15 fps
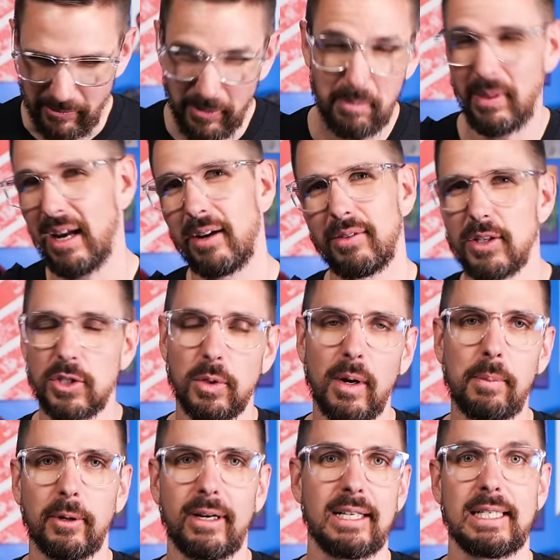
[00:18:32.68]
from there, the story
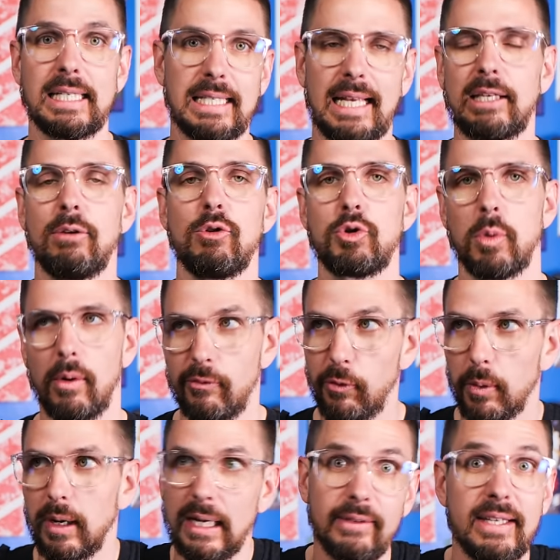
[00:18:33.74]
progresses like usual
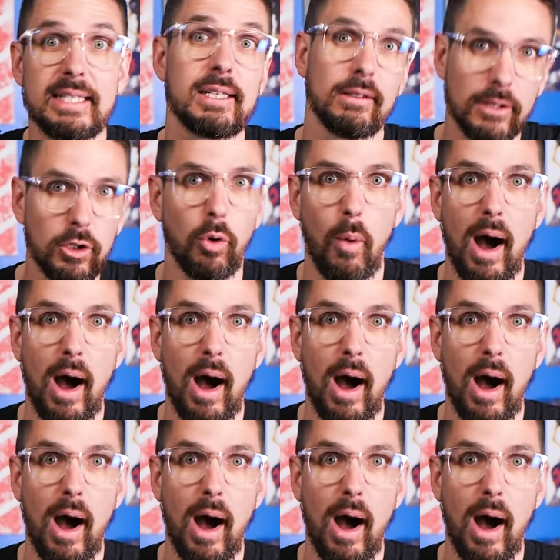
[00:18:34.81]
for at least a little